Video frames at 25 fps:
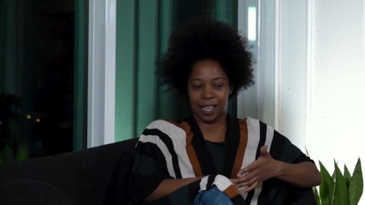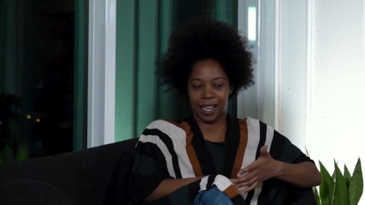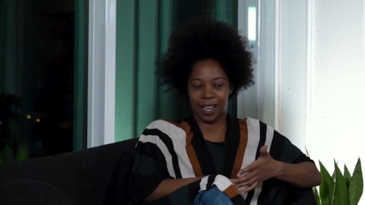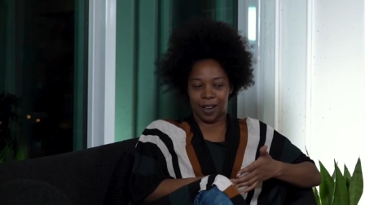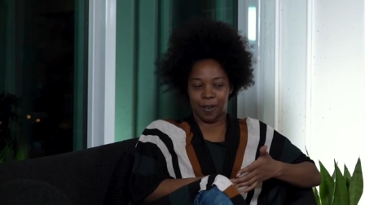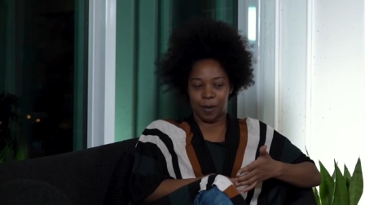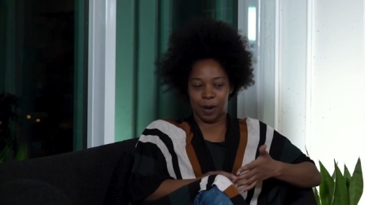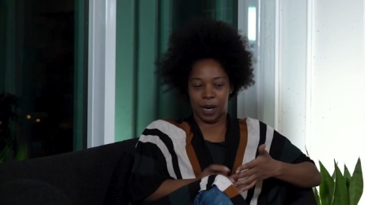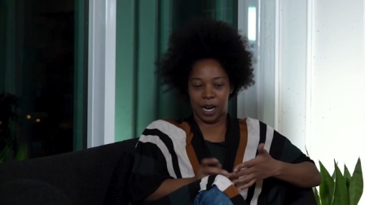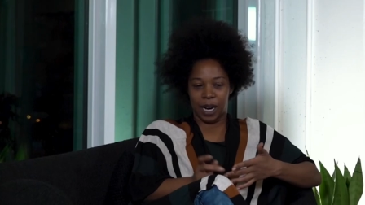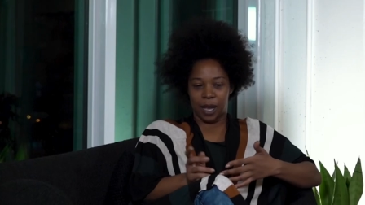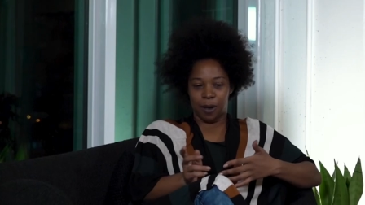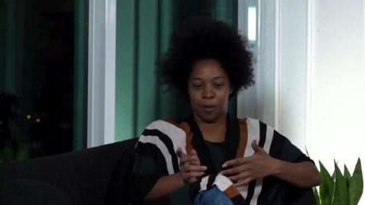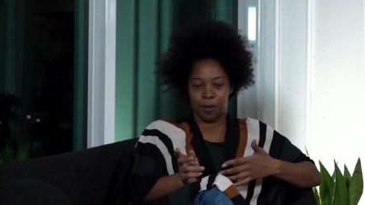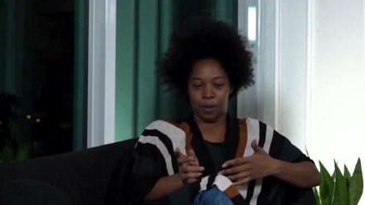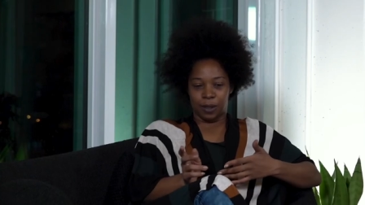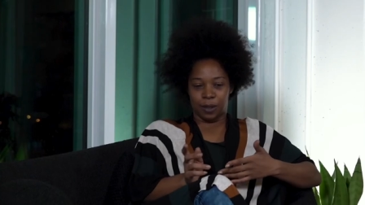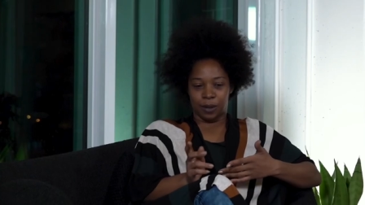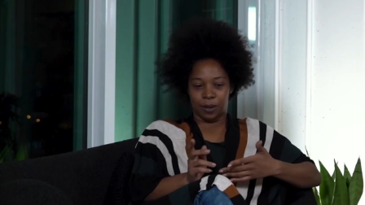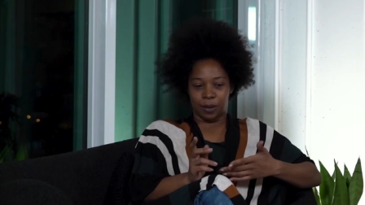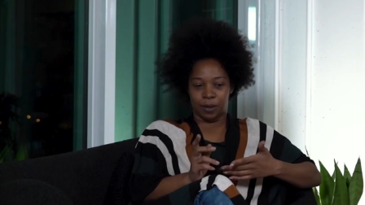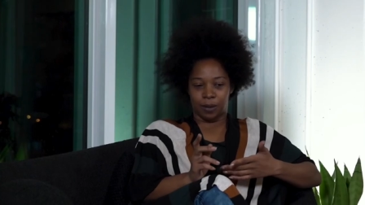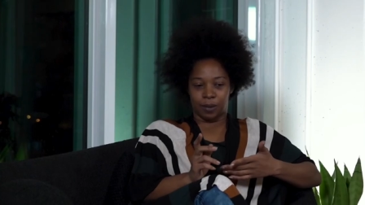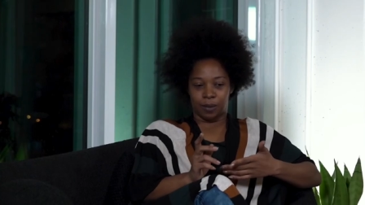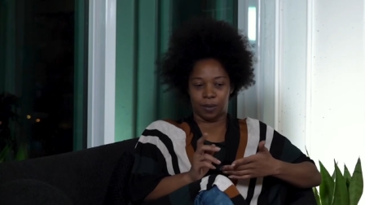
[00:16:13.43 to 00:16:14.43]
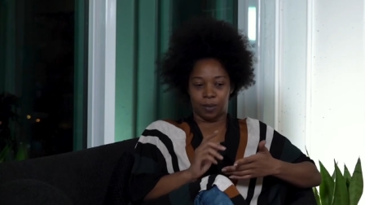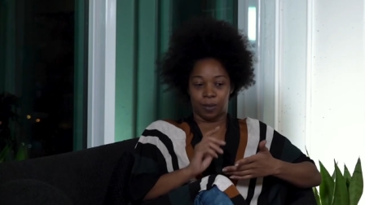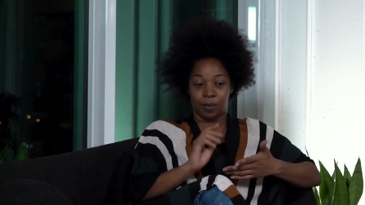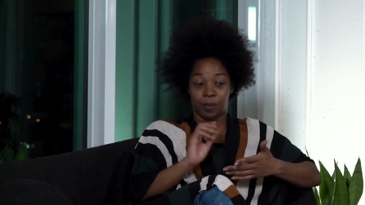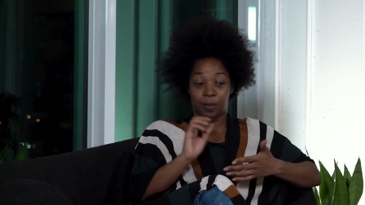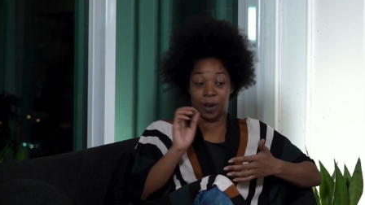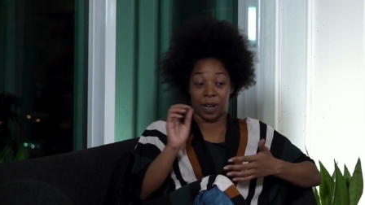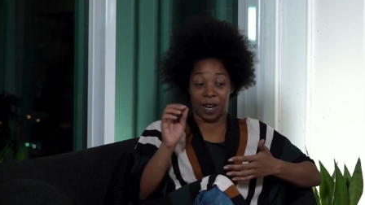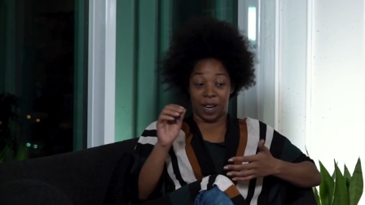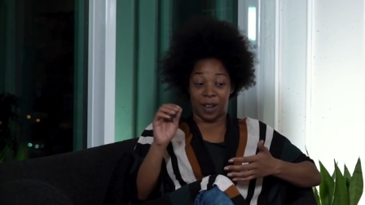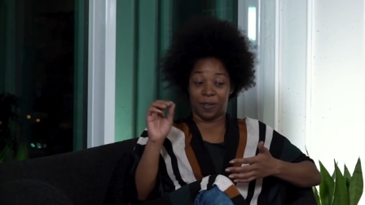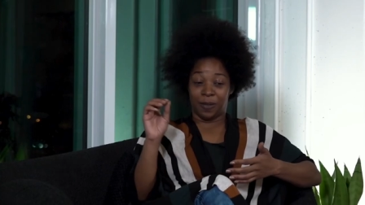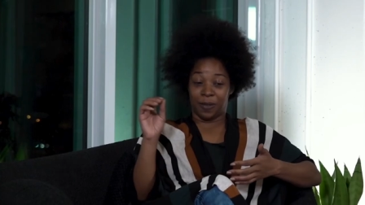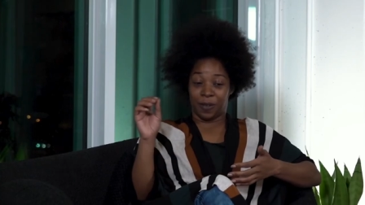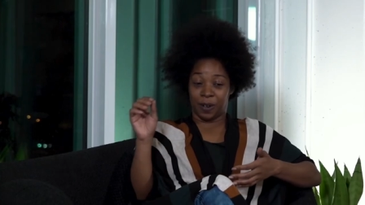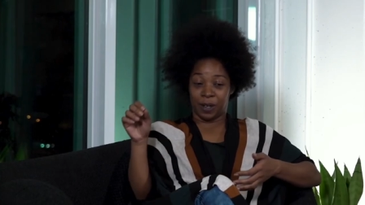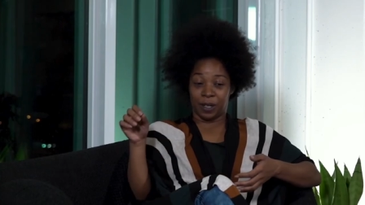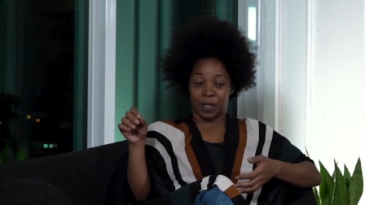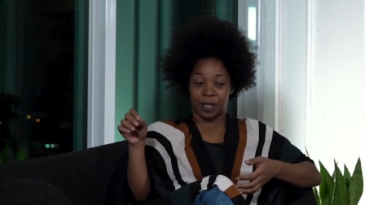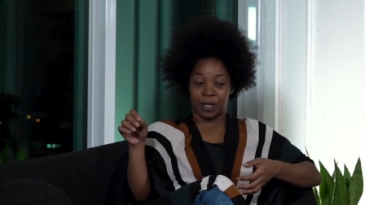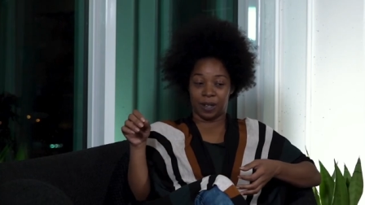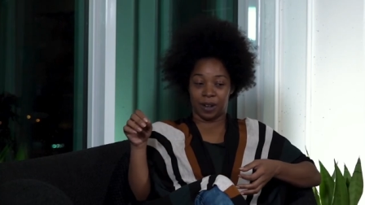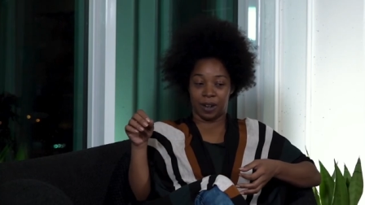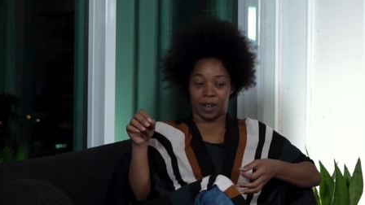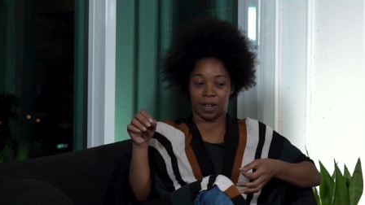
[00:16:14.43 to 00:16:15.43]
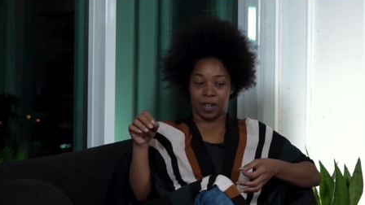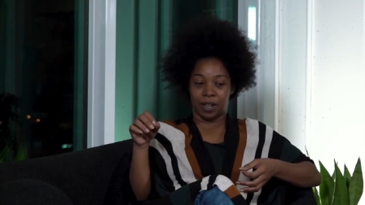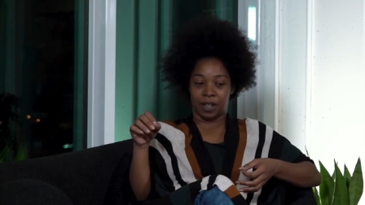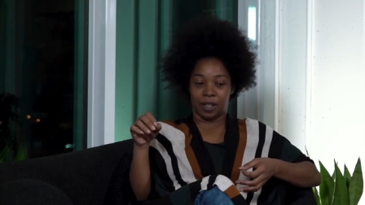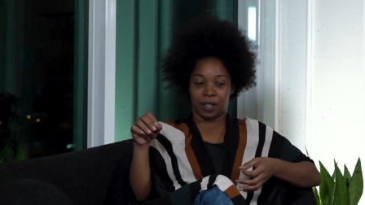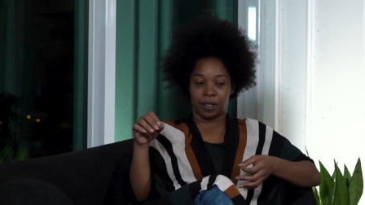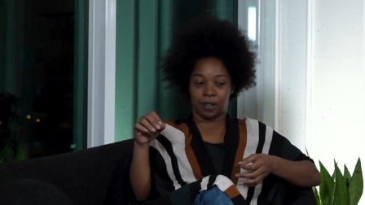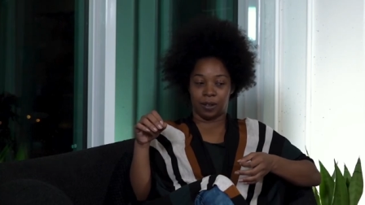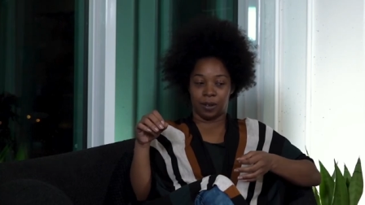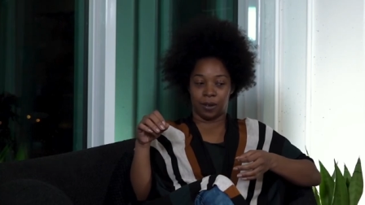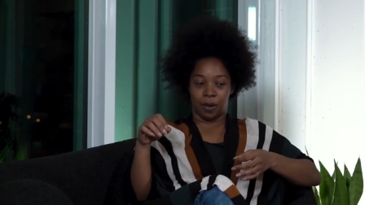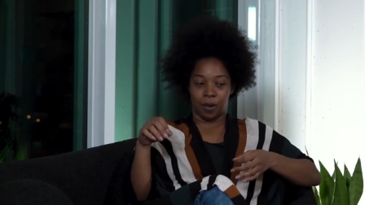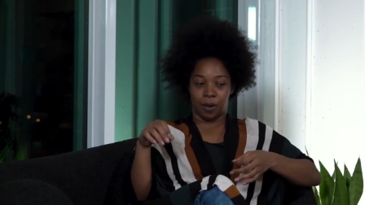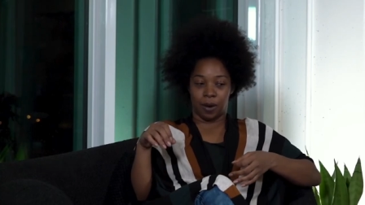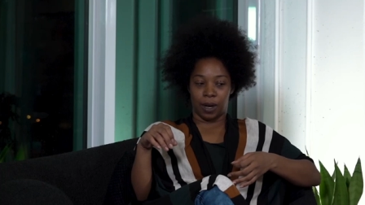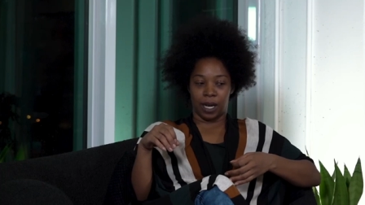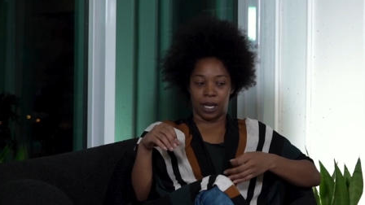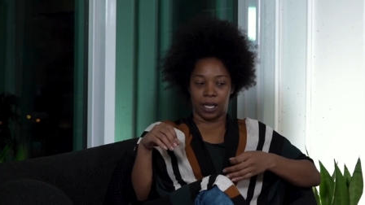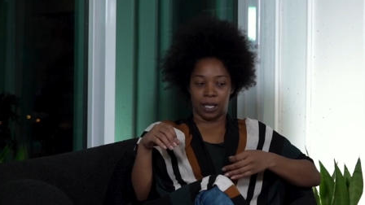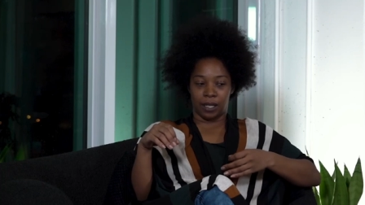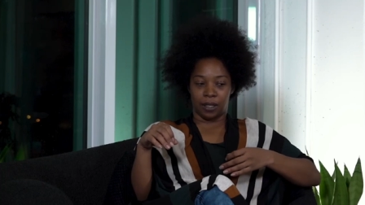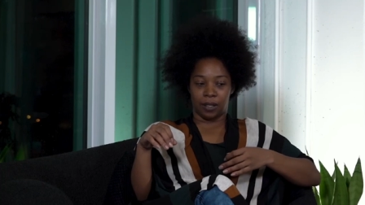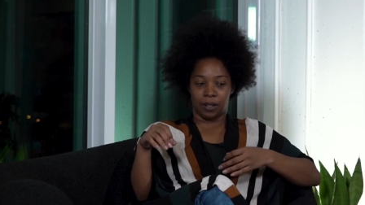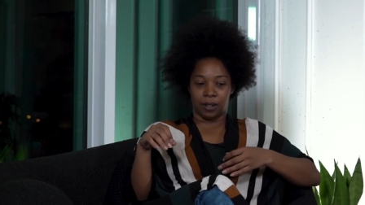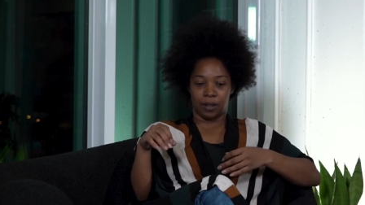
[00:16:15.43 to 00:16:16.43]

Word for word: when I was when I first started going